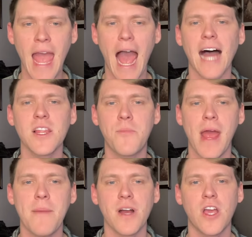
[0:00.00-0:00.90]

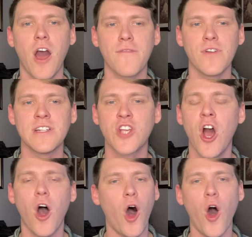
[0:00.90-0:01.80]
Alabama coverage
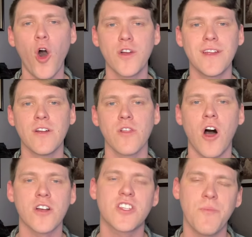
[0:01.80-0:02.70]
all year
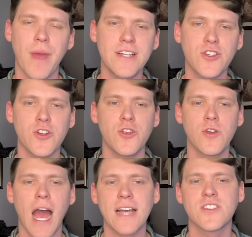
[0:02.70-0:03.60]
long, so make sure you
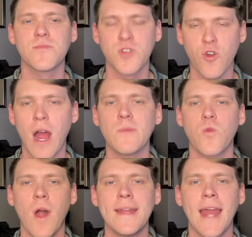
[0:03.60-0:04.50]
guys subscribe
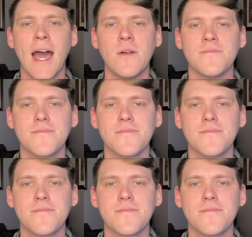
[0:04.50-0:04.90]
right now.